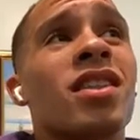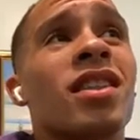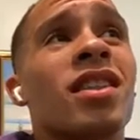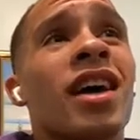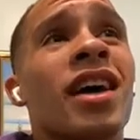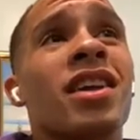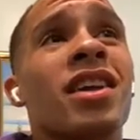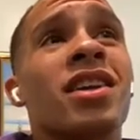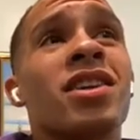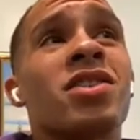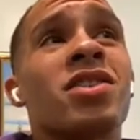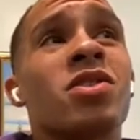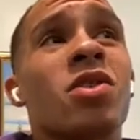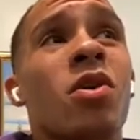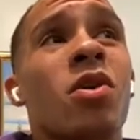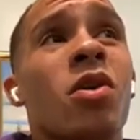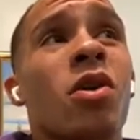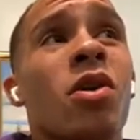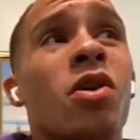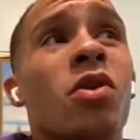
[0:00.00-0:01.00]
That is a
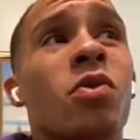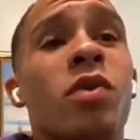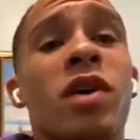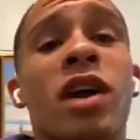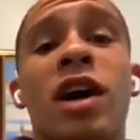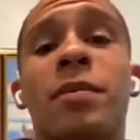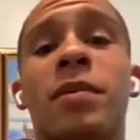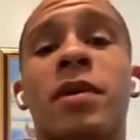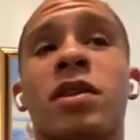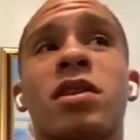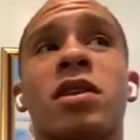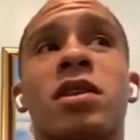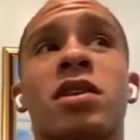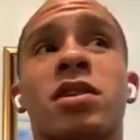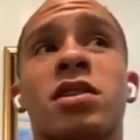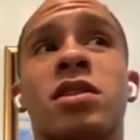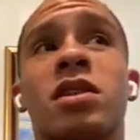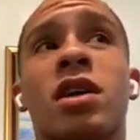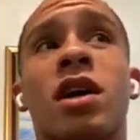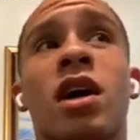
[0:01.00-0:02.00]
hard one. How about
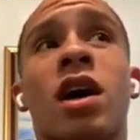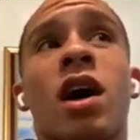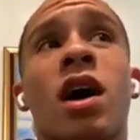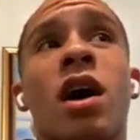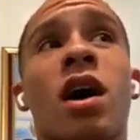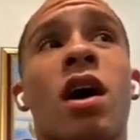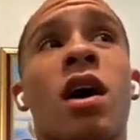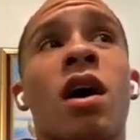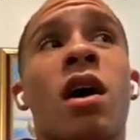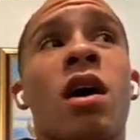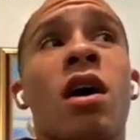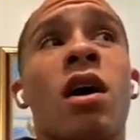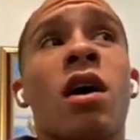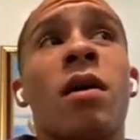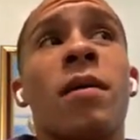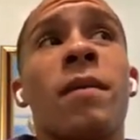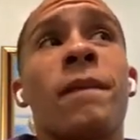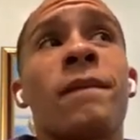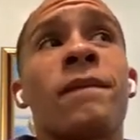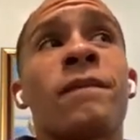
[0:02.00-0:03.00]
this?
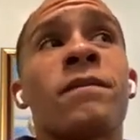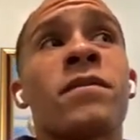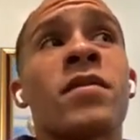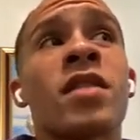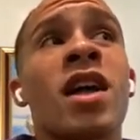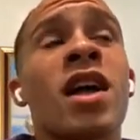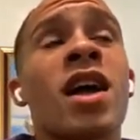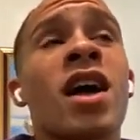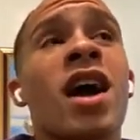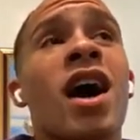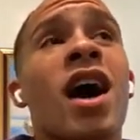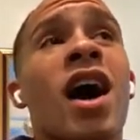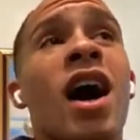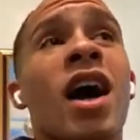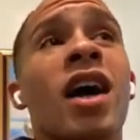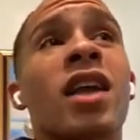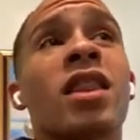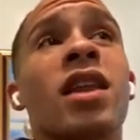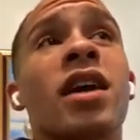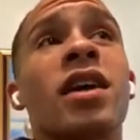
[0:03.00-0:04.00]

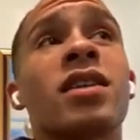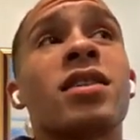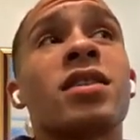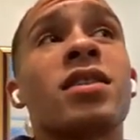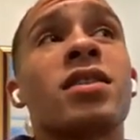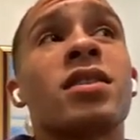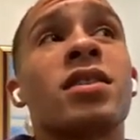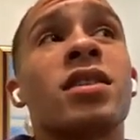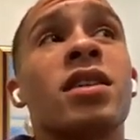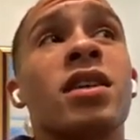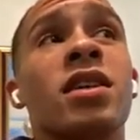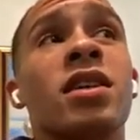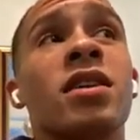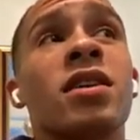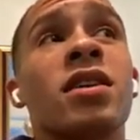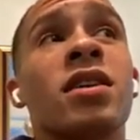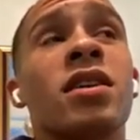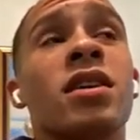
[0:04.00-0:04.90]
I'd like to see